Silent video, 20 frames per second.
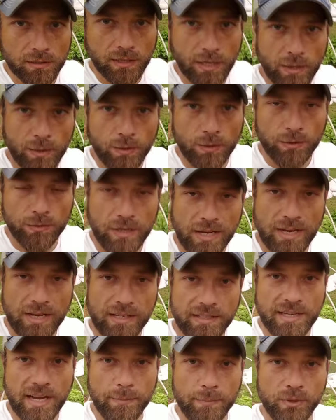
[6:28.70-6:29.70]
in
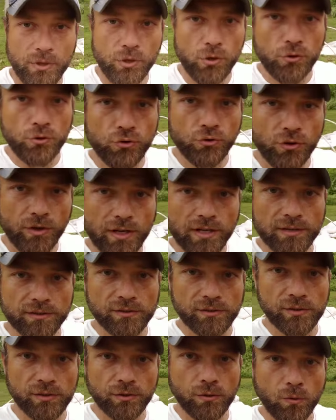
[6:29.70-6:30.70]
any type of
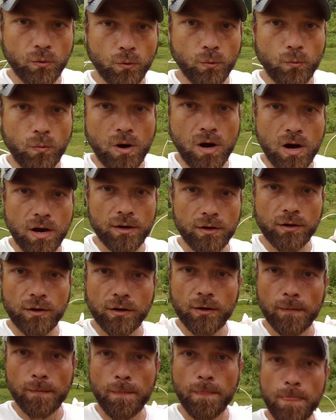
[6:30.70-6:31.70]
nutrients or
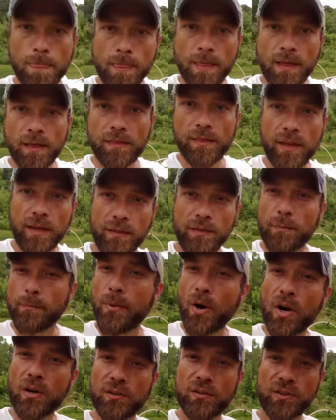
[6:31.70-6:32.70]
water, then the
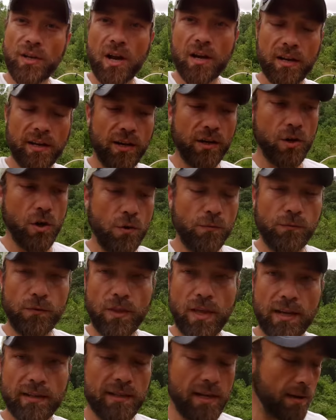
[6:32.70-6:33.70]
bug's not going to go for
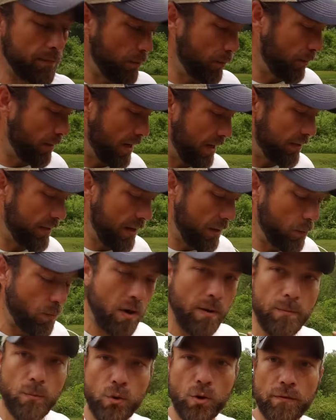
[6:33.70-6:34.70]
that type of plant. They
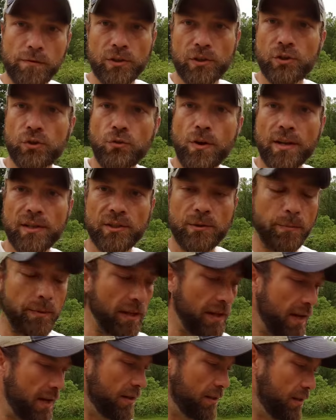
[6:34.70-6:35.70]
want more of a stressed
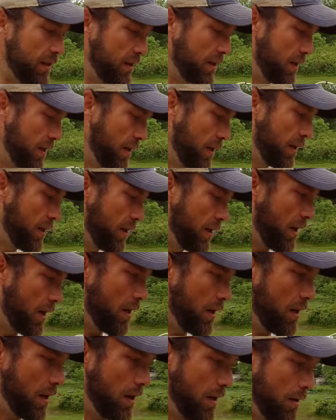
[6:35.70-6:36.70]
plant
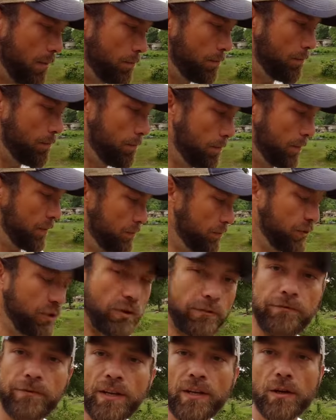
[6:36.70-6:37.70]
um,
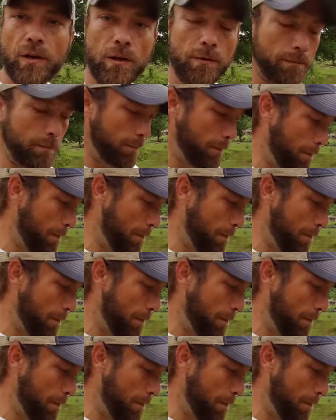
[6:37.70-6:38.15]
to feed on.